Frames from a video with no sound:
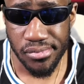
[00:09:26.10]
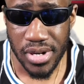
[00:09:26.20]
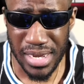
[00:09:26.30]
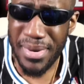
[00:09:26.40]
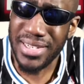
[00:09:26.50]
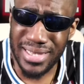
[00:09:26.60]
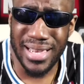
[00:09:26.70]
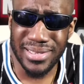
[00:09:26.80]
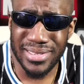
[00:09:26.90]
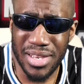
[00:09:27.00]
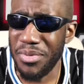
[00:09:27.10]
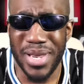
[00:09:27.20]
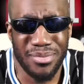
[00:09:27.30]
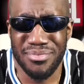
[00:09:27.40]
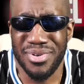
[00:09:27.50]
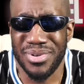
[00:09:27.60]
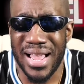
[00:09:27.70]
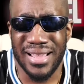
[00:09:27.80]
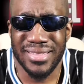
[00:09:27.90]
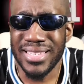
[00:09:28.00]
Imagine that. Then you're like, bro,
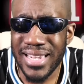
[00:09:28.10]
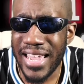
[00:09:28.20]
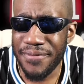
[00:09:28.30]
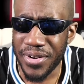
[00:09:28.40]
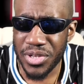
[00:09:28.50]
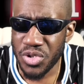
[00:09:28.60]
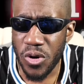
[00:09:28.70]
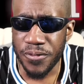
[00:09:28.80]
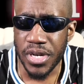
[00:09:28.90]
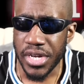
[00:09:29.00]
this guy is freaking tough.